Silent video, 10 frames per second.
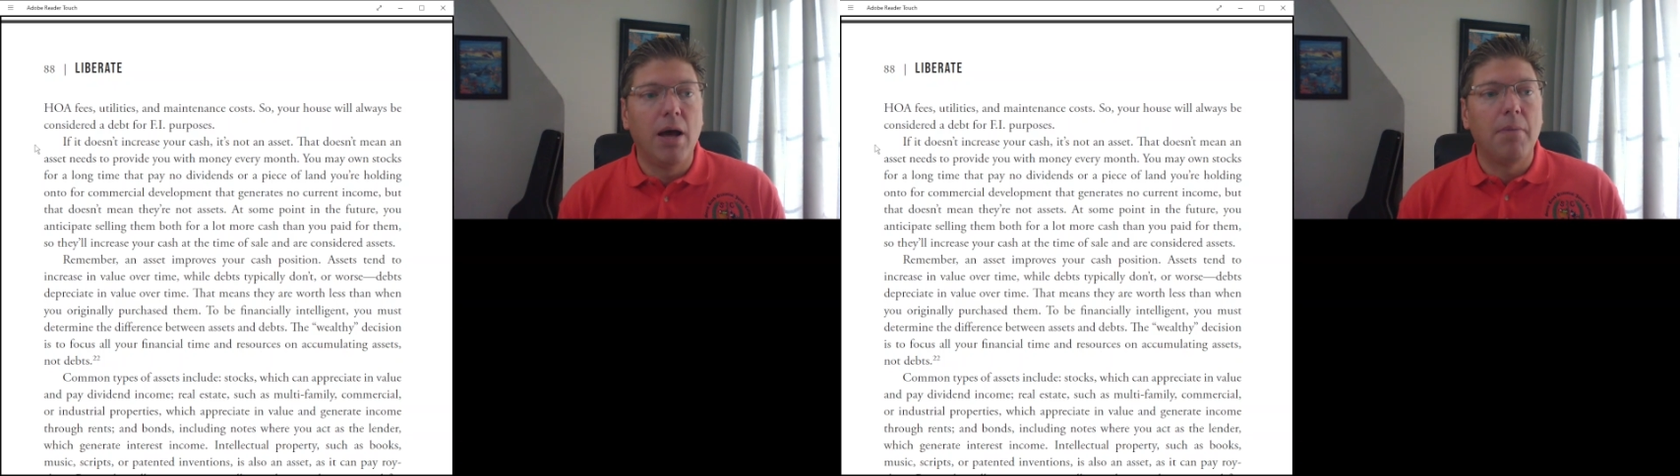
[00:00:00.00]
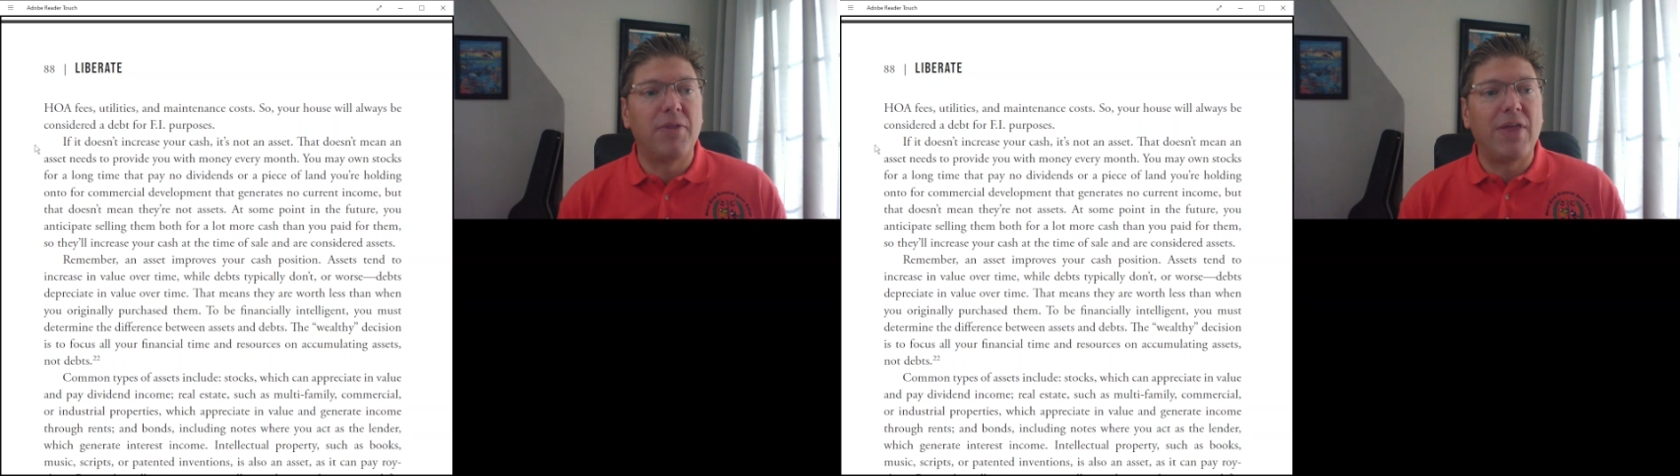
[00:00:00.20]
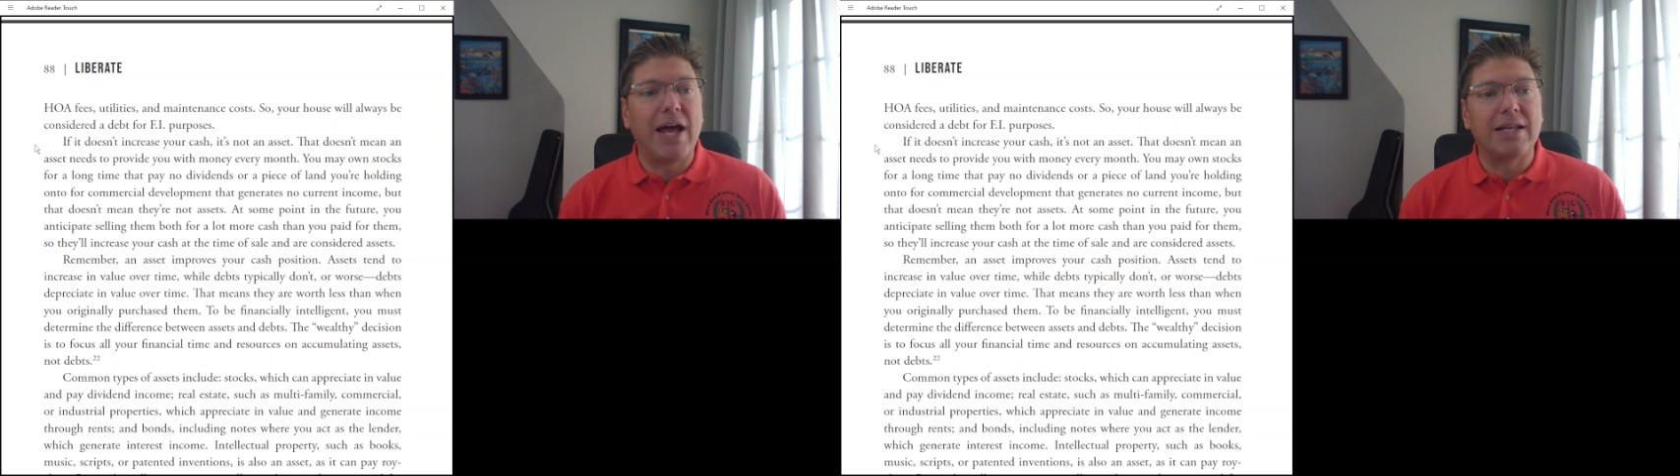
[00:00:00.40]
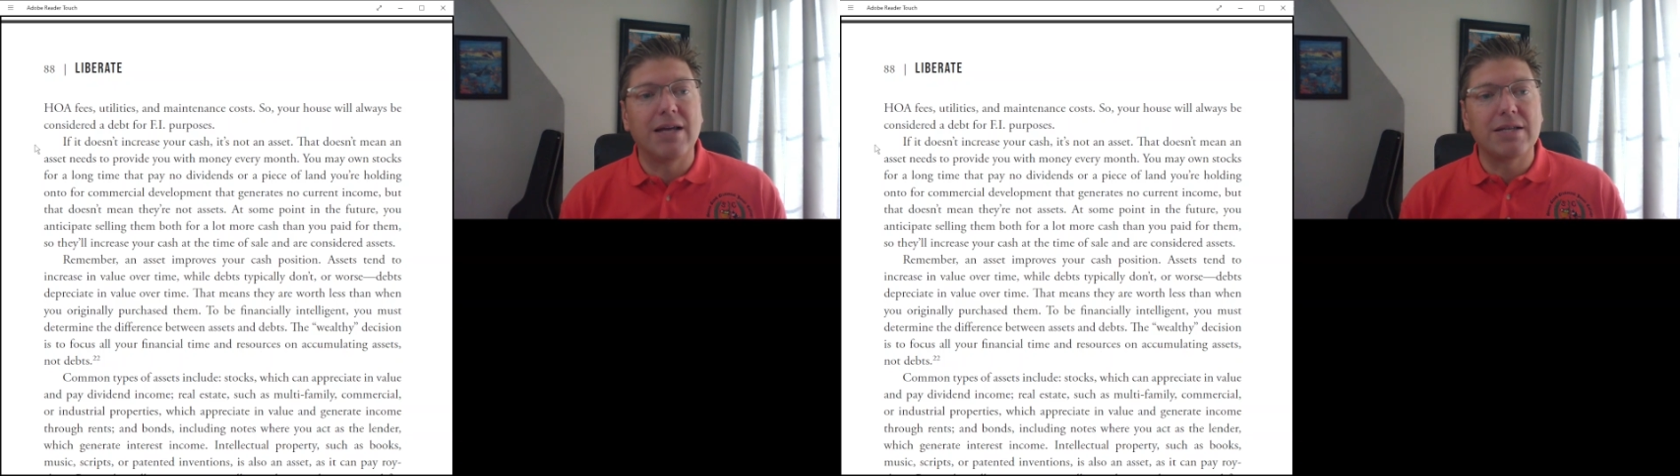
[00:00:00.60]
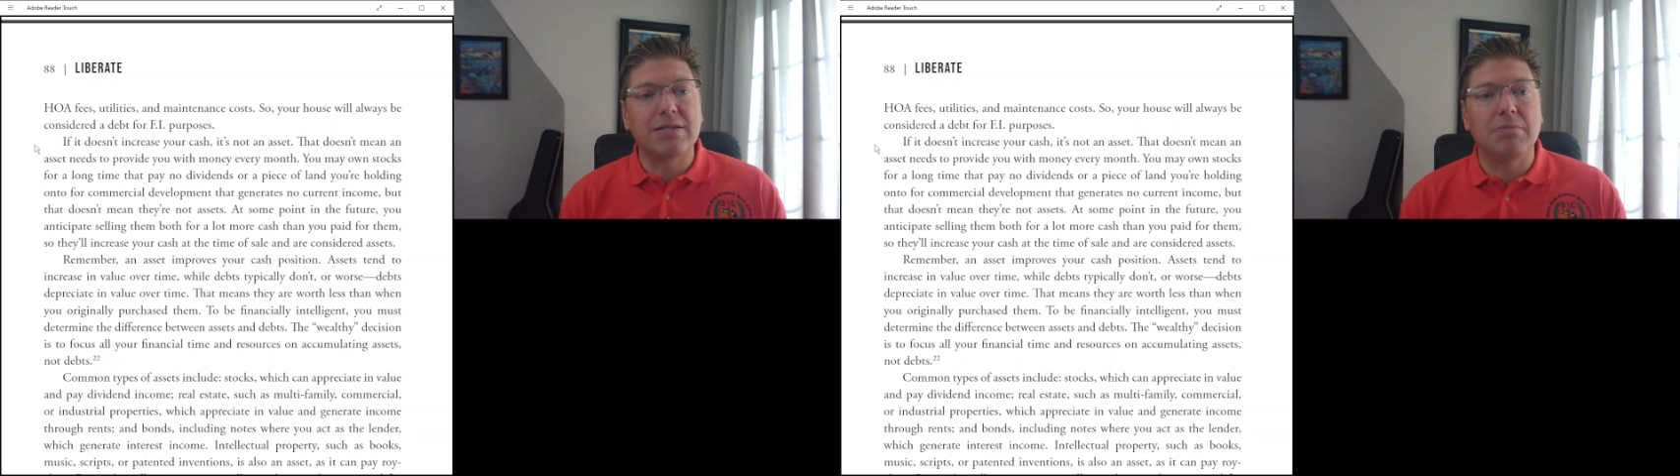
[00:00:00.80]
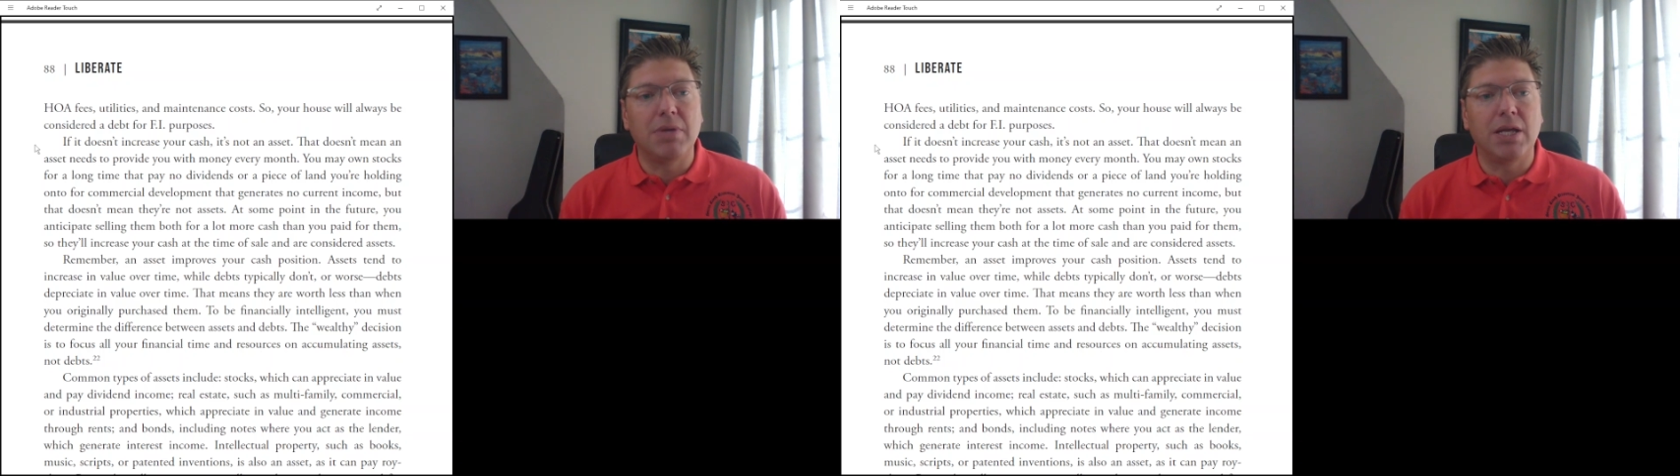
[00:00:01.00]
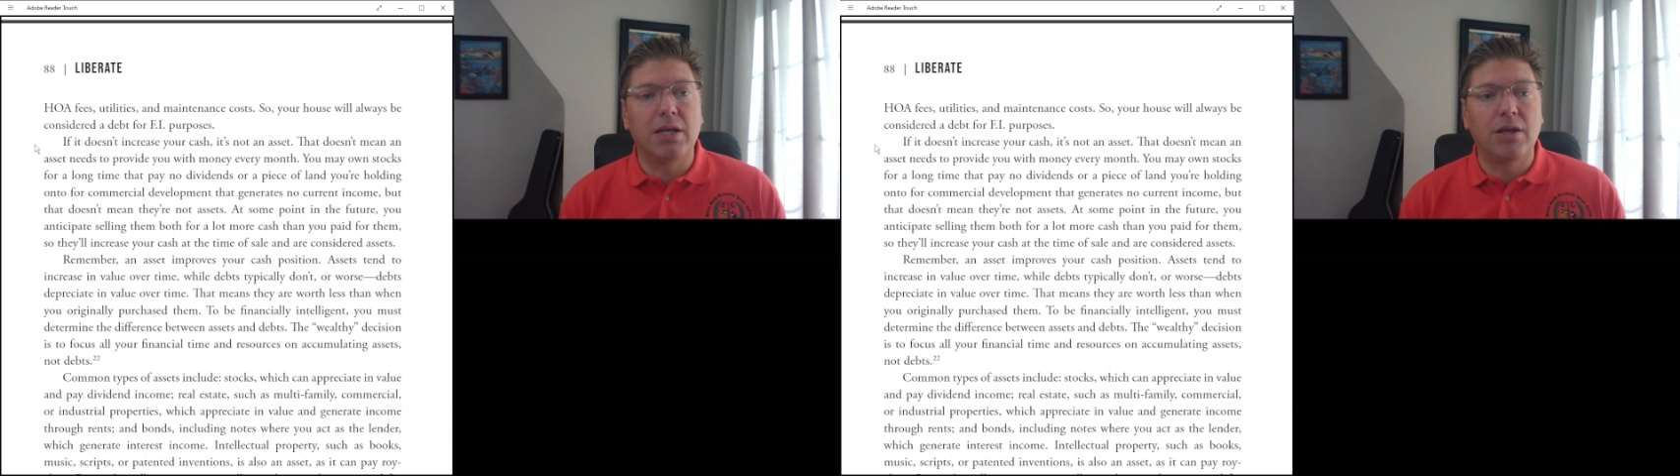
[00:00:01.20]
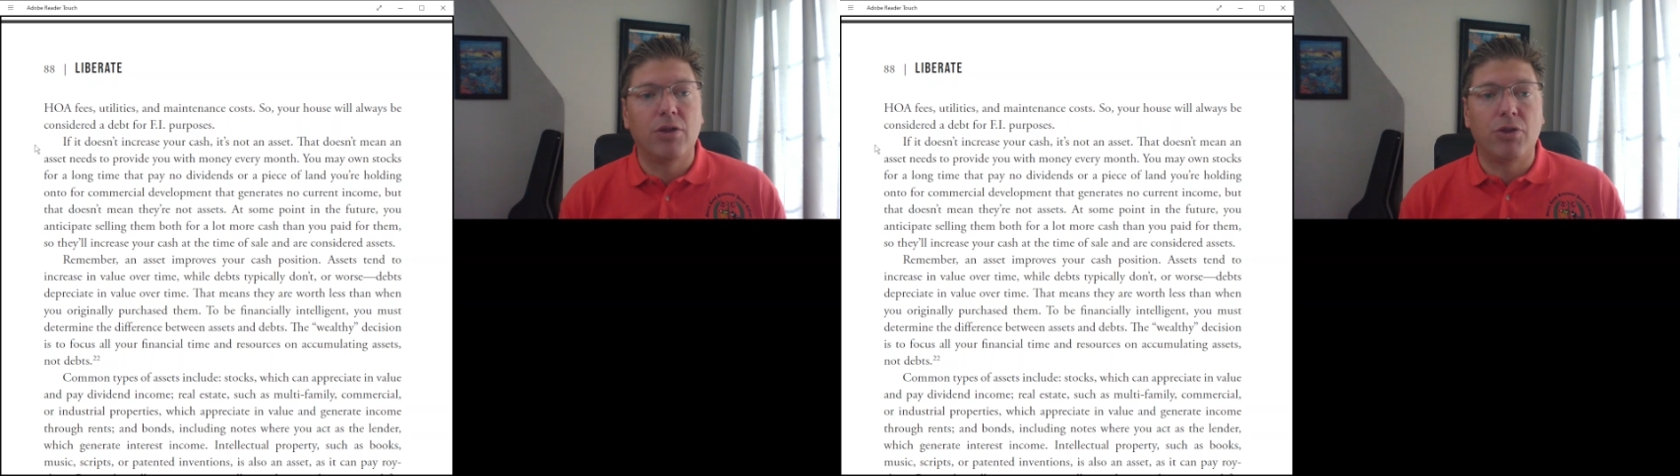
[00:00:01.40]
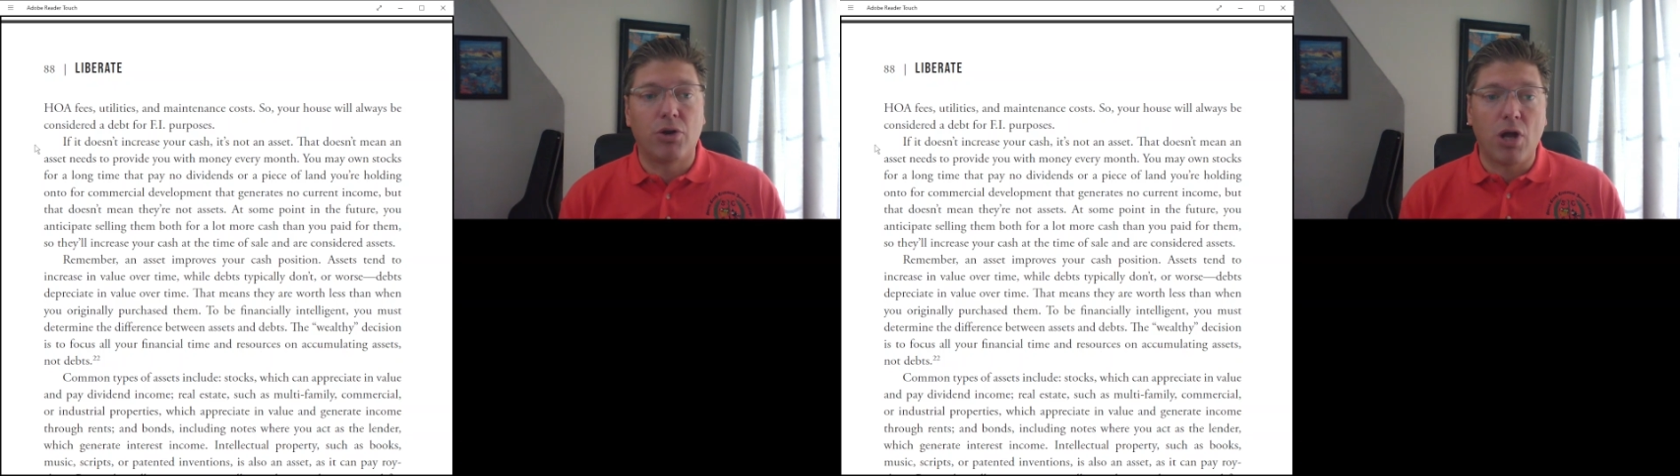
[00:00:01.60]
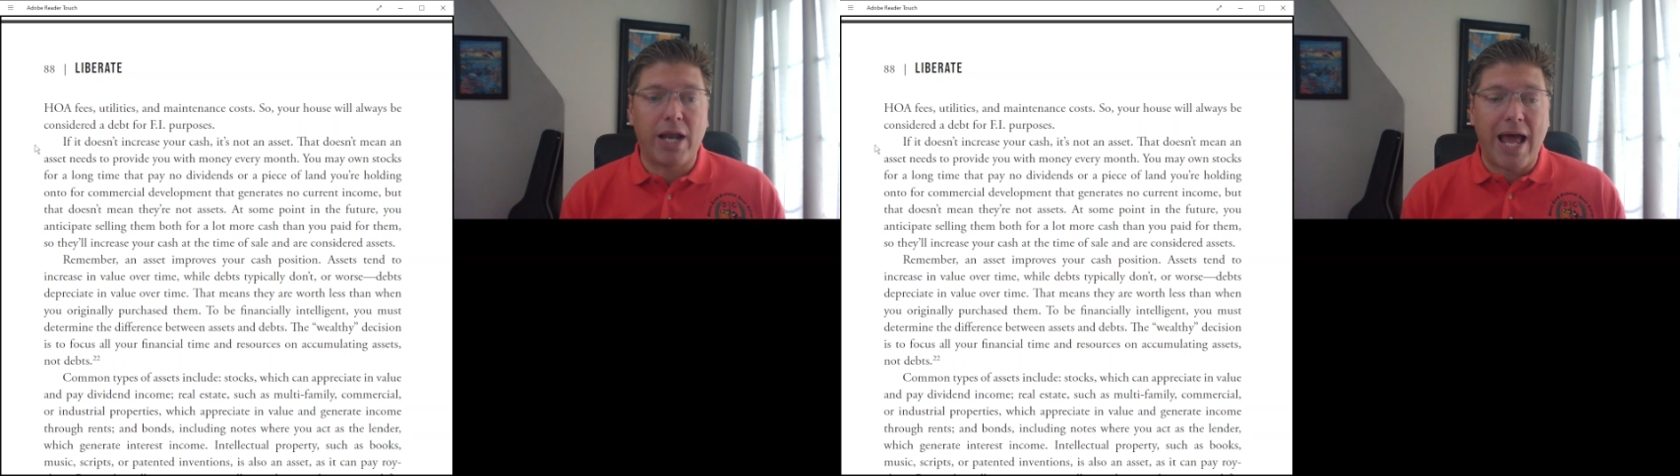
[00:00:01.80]
But that doesn't mean they're
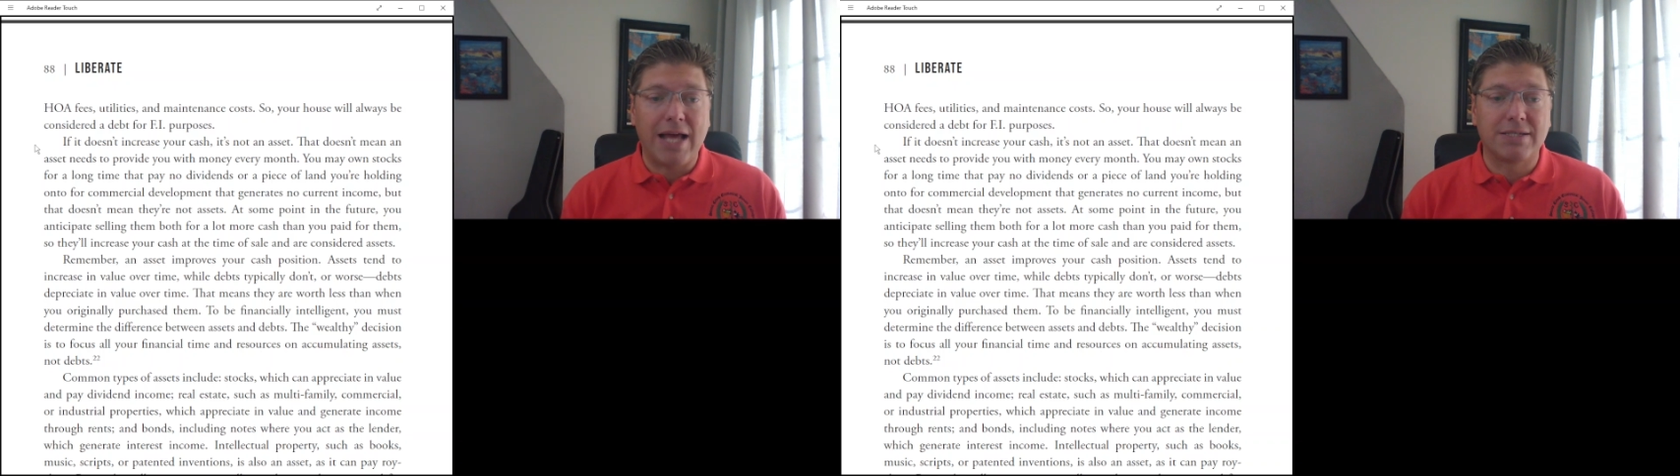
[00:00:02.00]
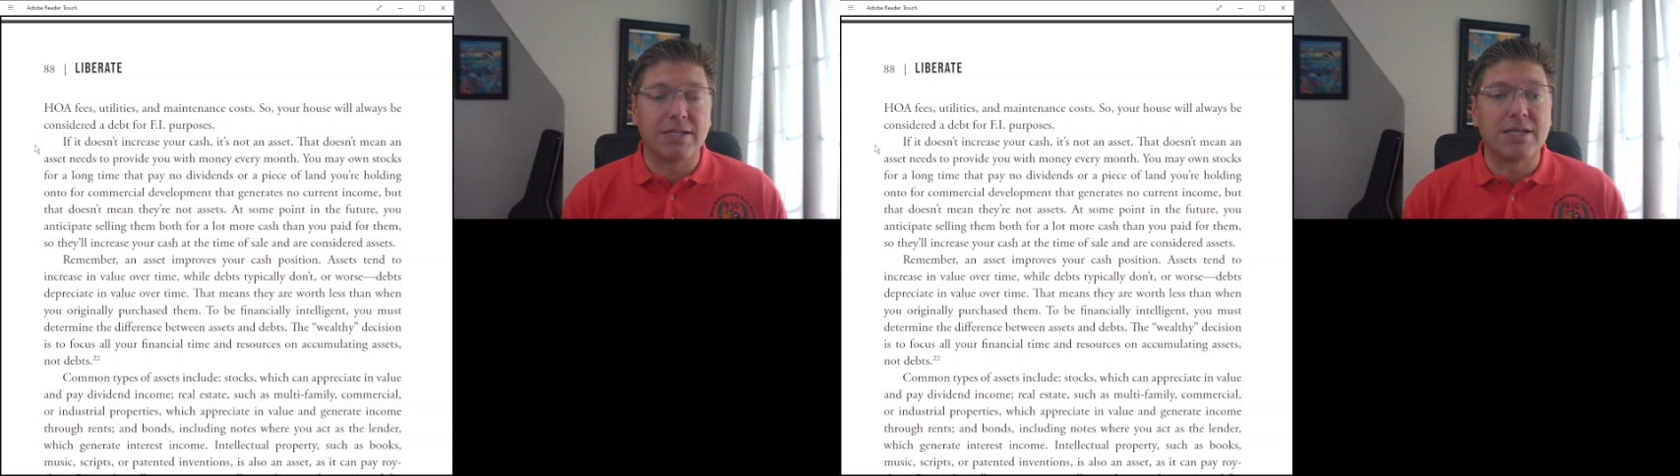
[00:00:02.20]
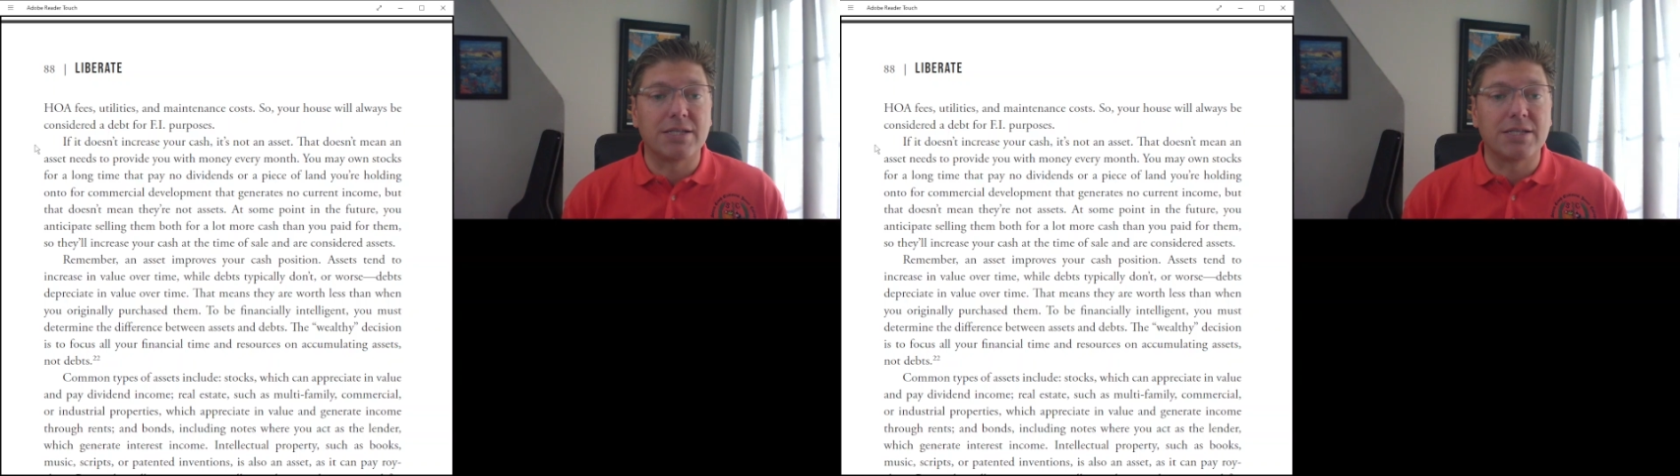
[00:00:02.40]
not assets.